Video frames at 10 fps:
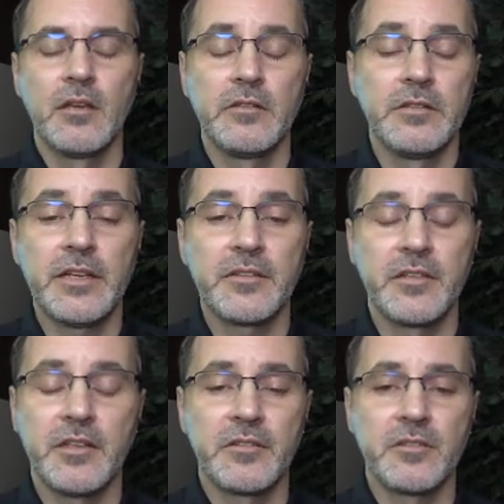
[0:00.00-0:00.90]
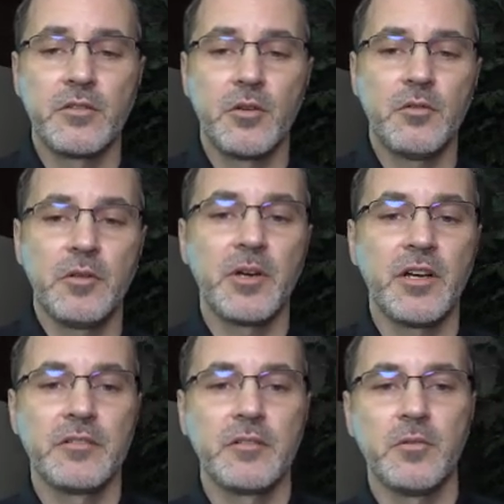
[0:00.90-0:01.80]
Yes, that's totally
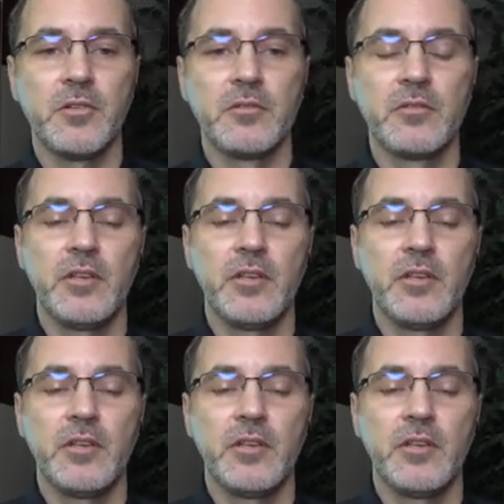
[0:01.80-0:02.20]
possible.